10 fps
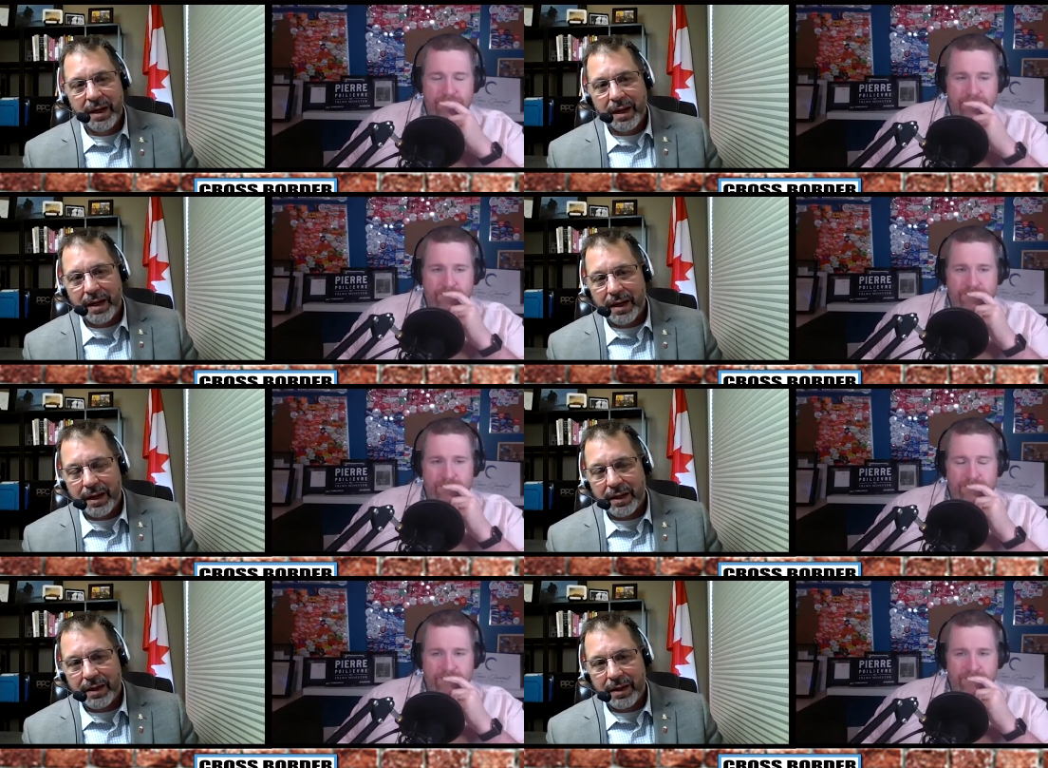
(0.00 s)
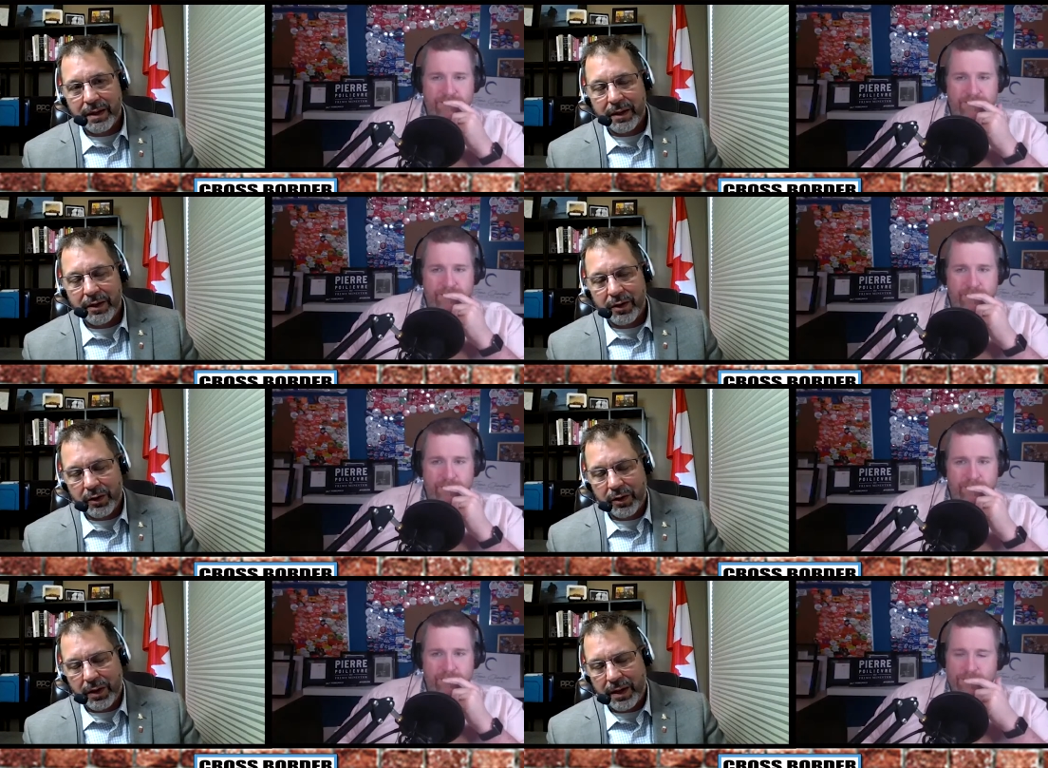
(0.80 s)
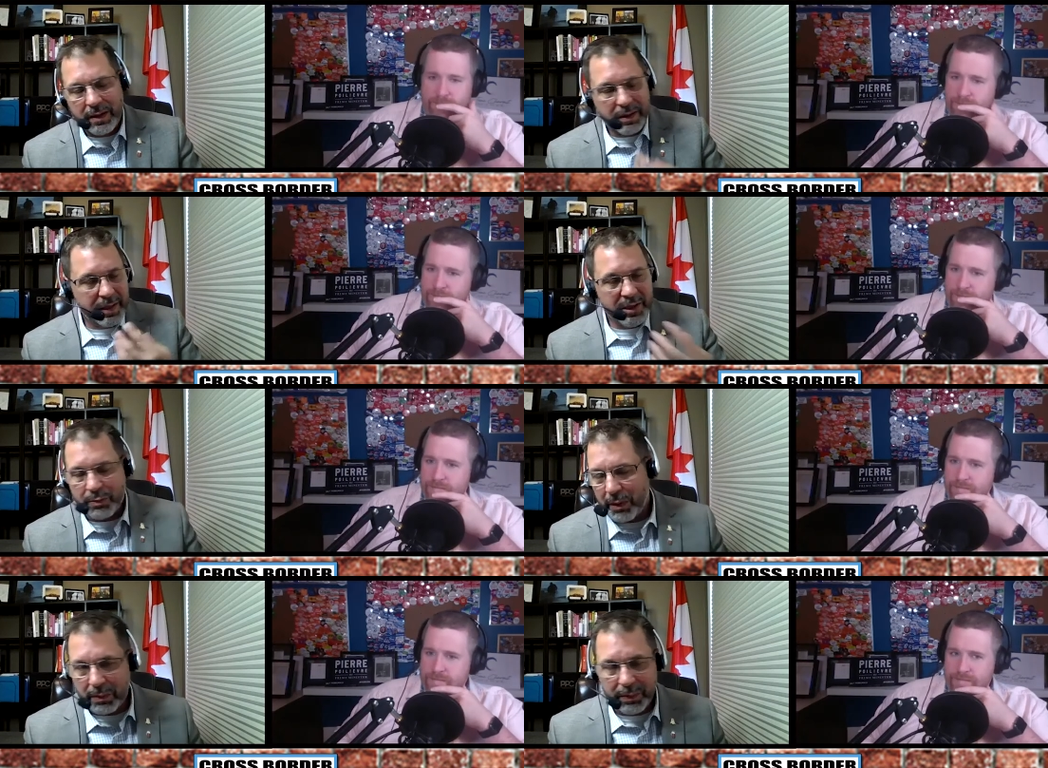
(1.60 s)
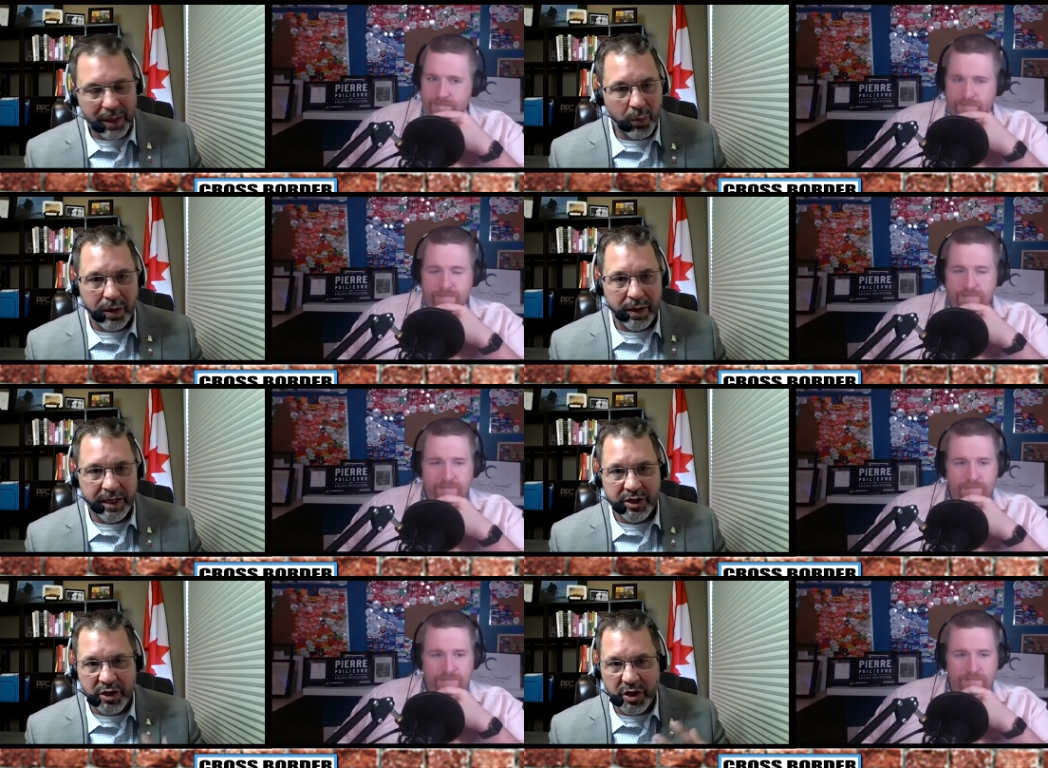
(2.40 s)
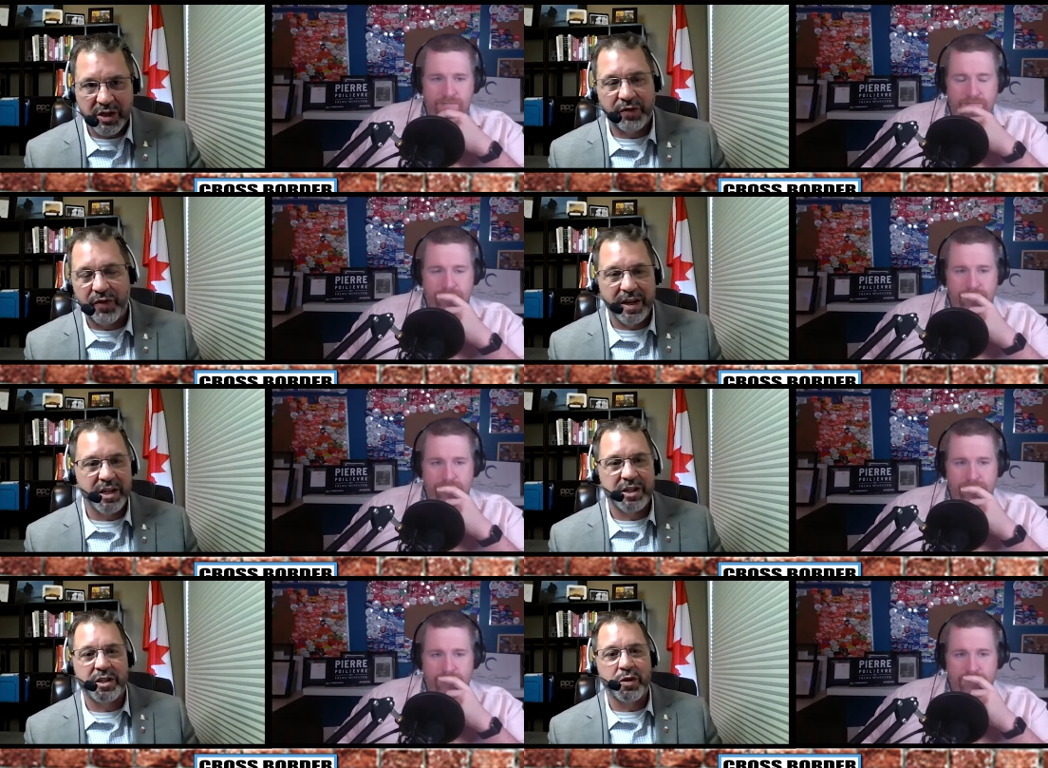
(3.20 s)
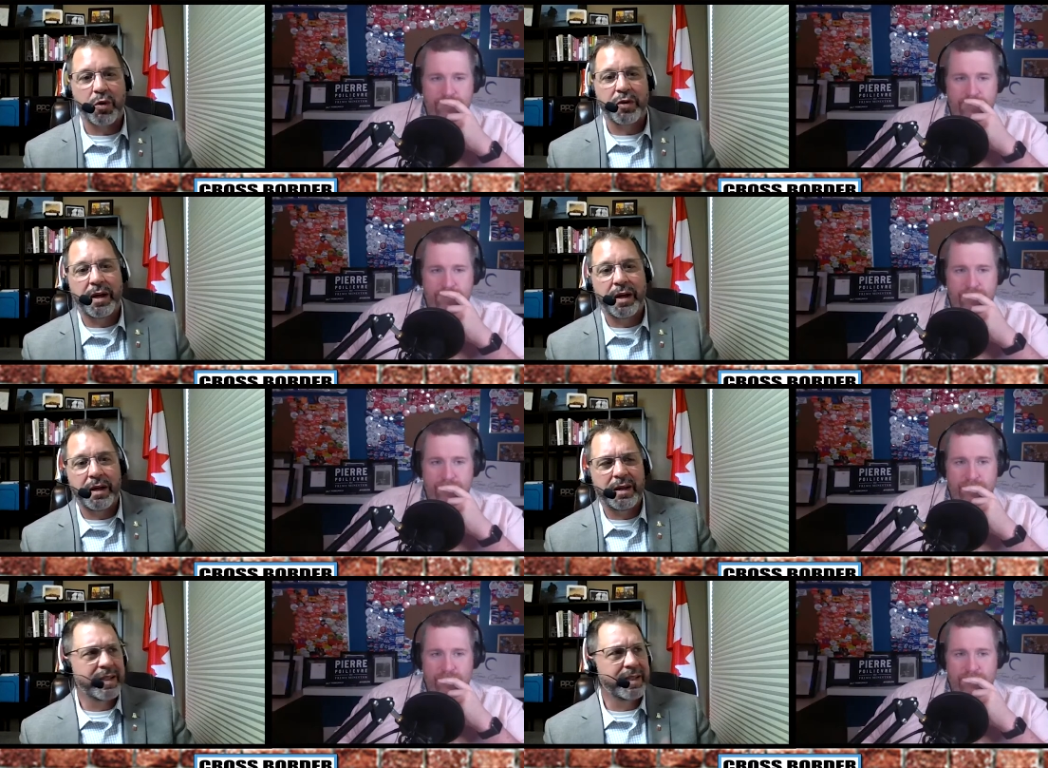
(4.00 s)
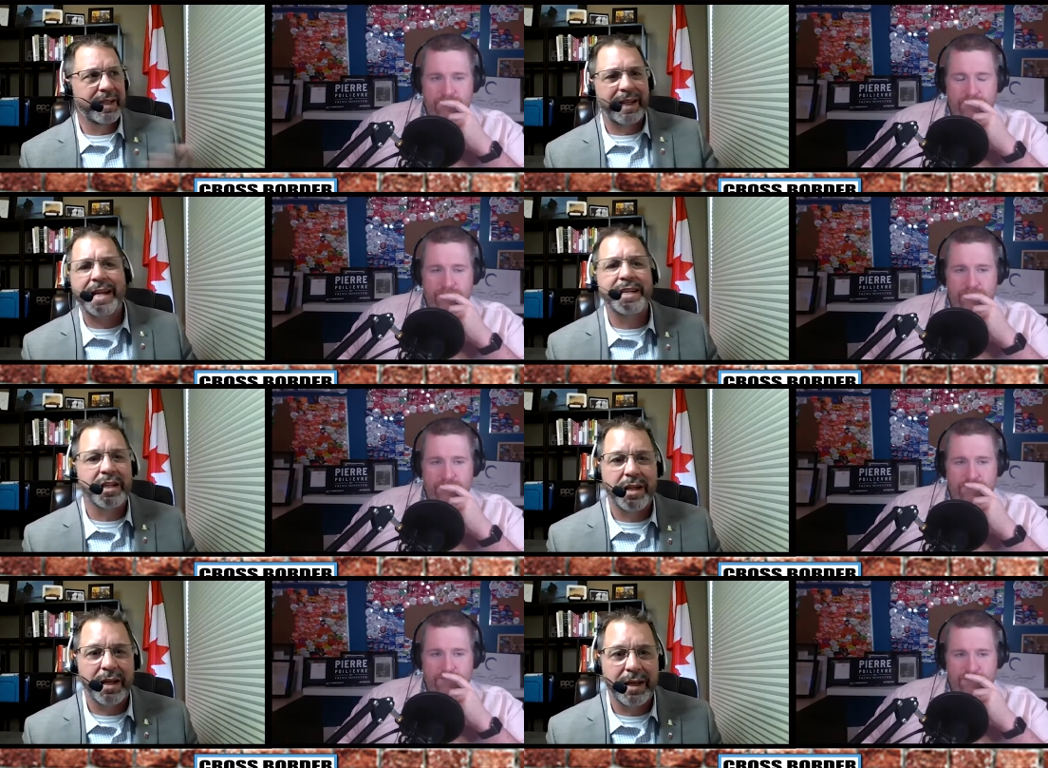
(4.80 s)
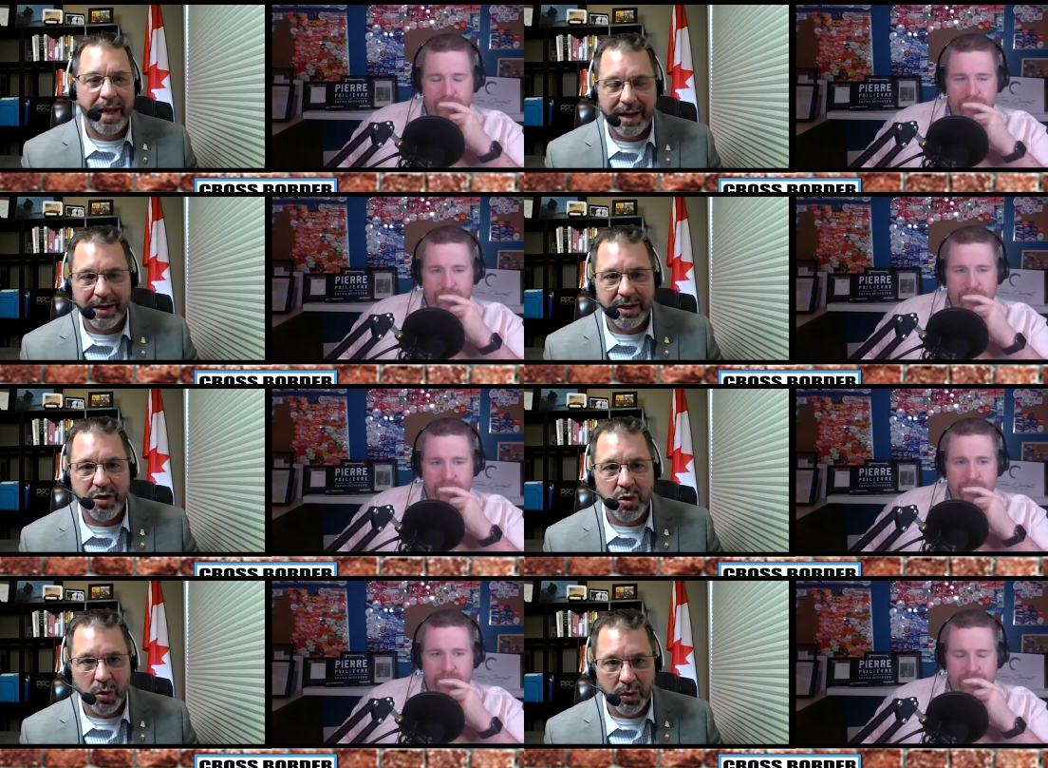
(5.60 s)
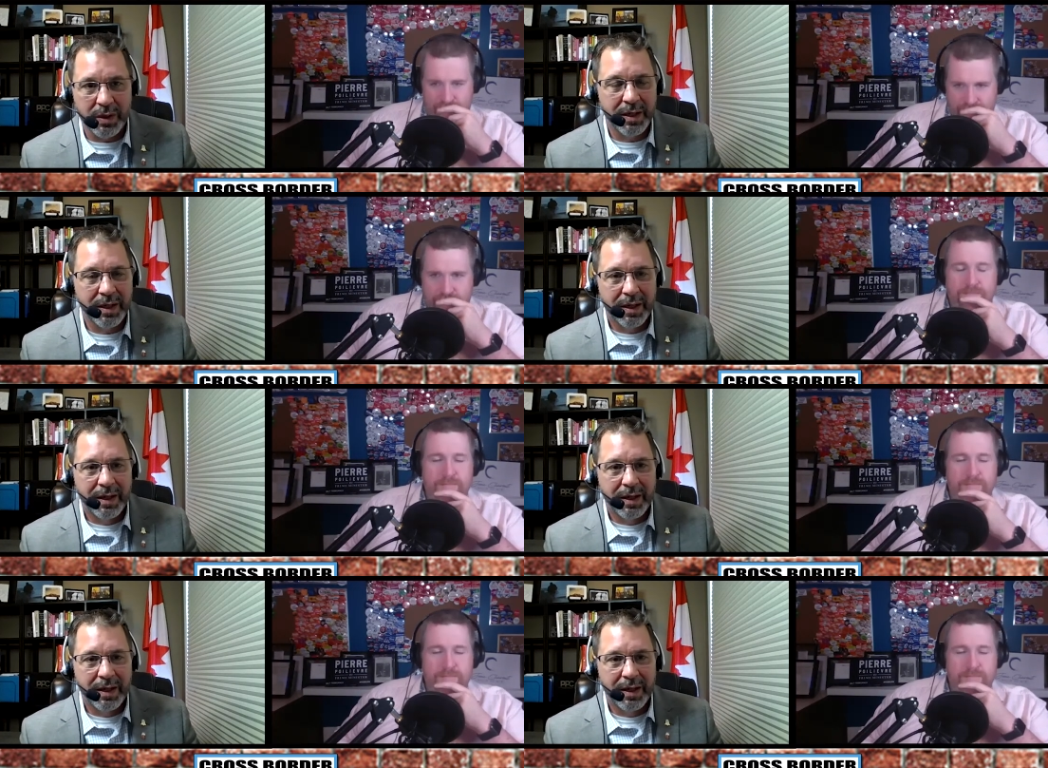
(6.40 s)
Speaker 1: And as you're probably aware, he just finished his Atlantic Canada tour,